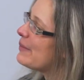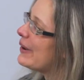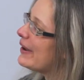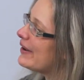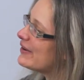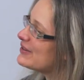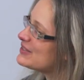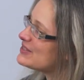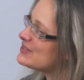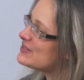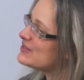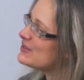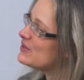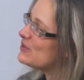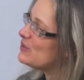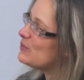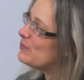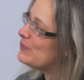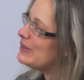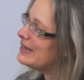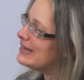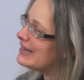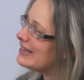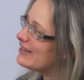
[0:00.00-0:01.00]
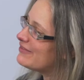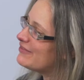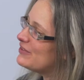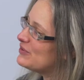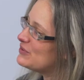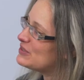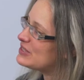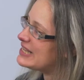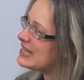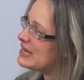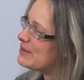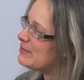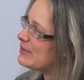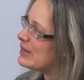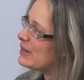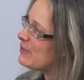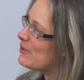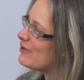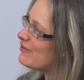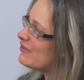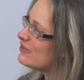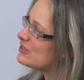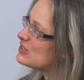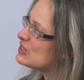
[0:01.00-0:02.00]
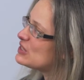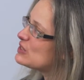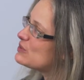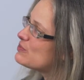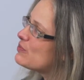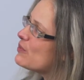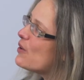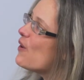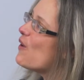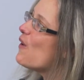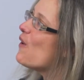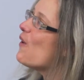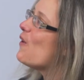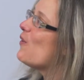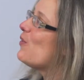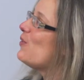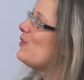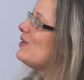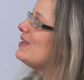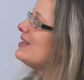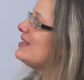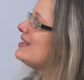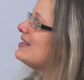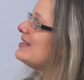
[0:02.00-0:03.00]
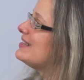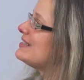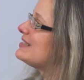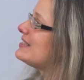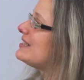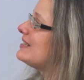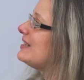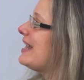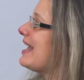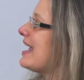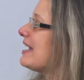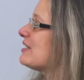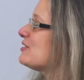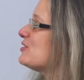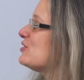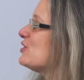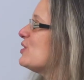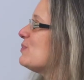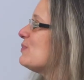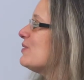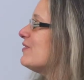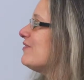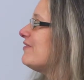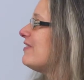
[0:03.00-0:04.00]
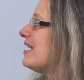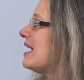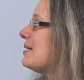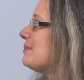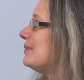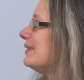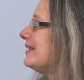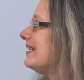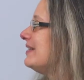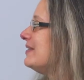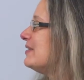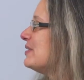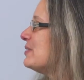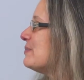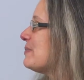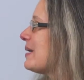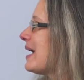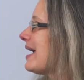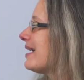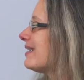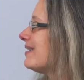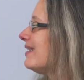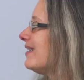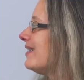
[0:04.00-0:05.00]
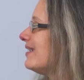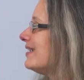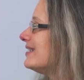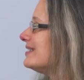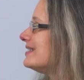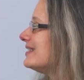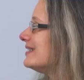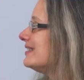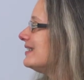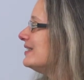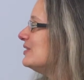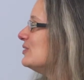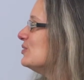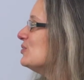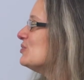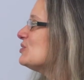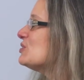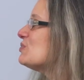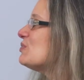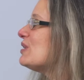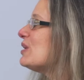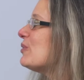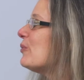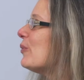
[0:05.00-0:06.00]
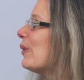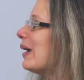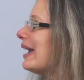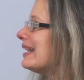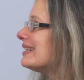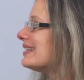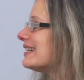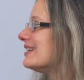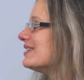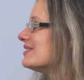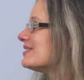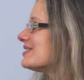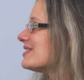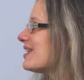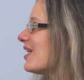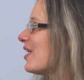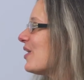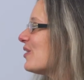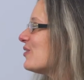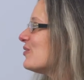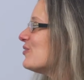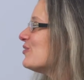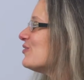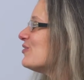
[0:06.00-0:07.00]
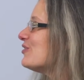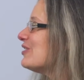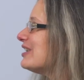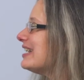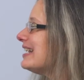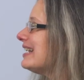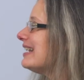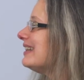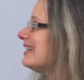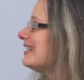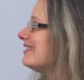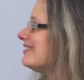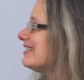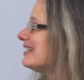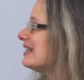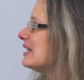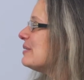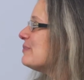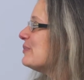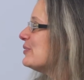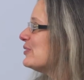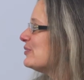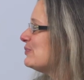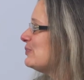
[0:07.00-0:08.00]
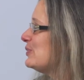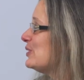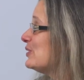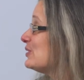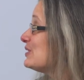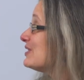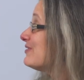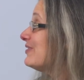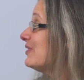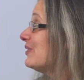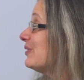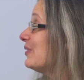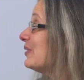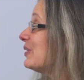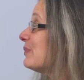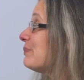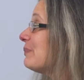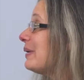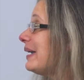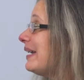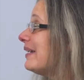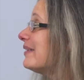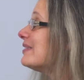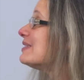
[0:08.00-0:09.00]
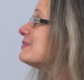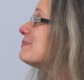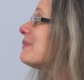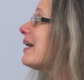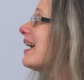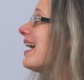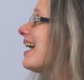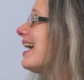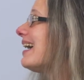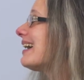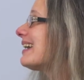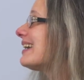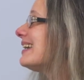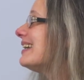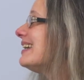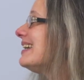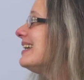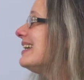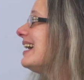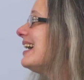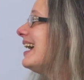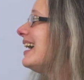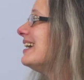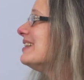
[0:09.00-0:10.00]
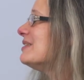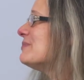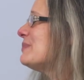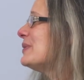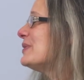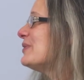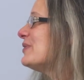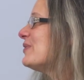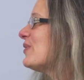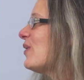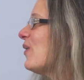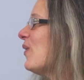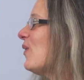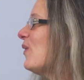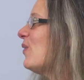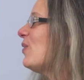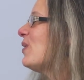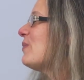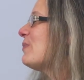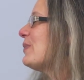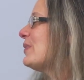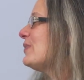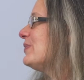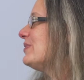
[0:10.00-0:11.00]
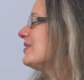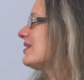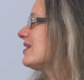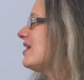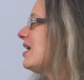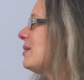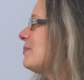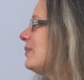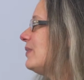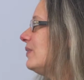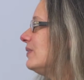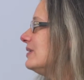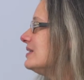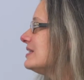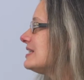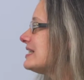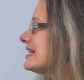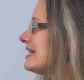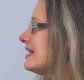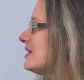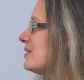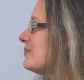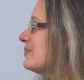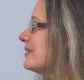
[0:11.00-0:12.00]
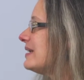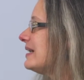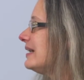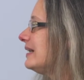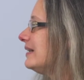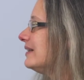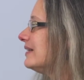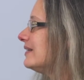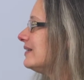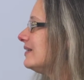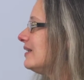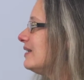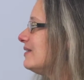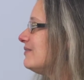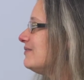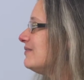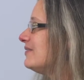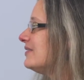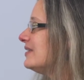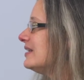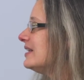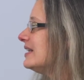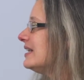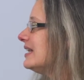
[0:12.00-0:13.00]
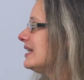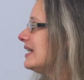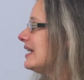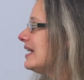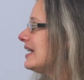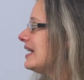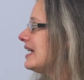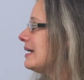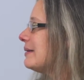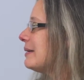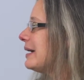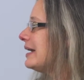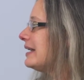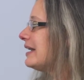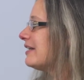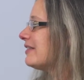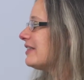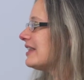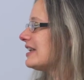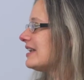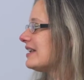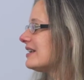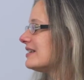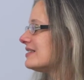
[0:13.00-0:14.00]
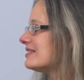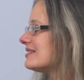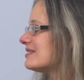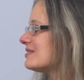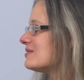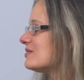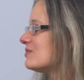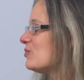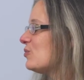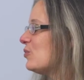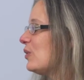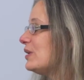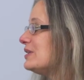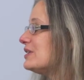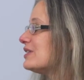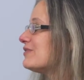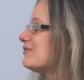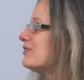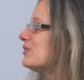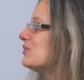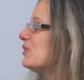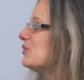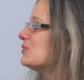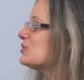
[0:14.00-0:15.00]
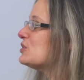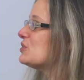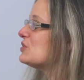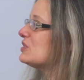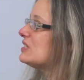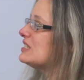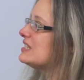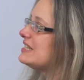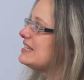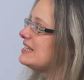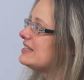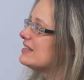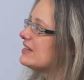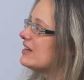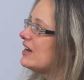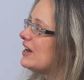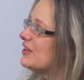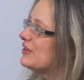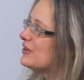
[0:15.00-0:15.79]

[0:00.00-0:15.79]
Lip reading: personal, meaningful ceremony with a small, select group of family in their back garden. And those wee weddings are really, really beautiful. They're paired back But they're all about the couple and celebrating their love. And I think it's wonderful also to see that